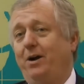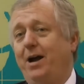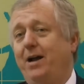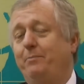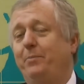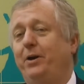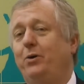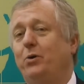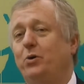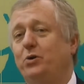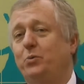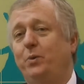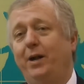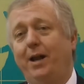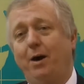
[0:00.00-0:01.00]
and
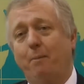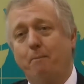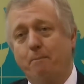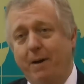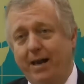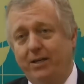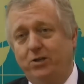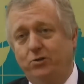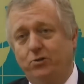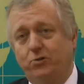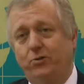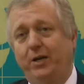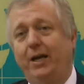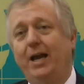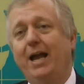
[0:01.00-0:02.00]
because we are now
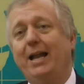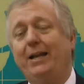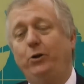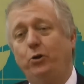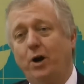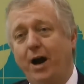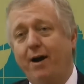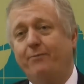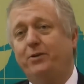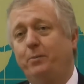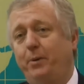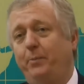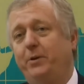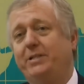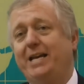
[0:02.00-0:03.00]
mandatory, you have to
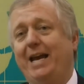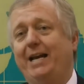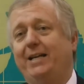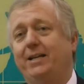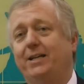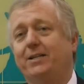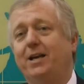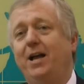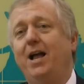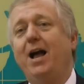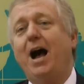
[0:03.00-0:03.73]
be protected.